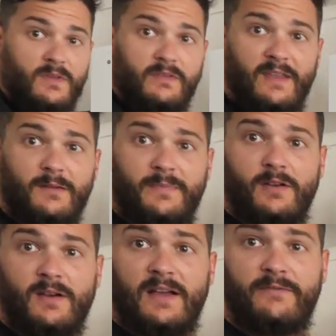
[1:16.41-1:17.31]
So that'll be
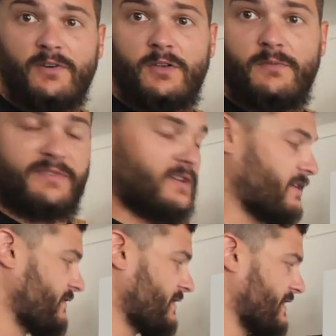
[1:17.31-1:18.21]
your high volume
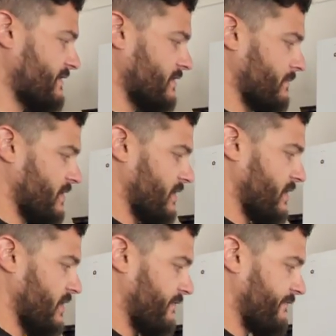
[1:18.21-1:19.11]
stuff, and that's gonna be
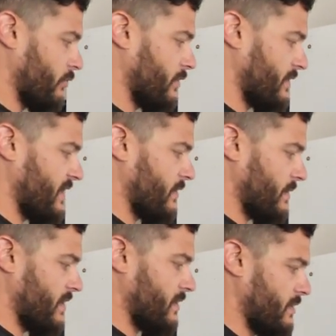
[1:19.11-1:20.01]
a
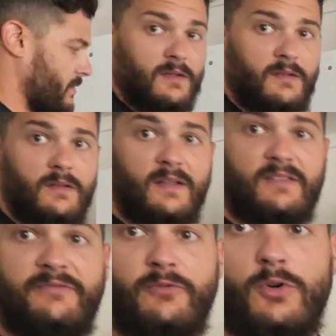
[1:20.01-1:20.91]
4-day-a-week.
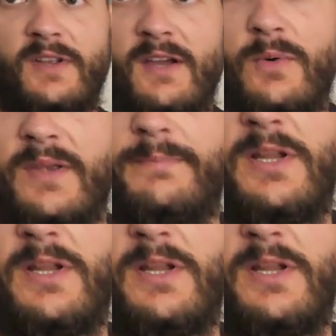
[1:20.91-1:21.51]
That's a 4-day-a-week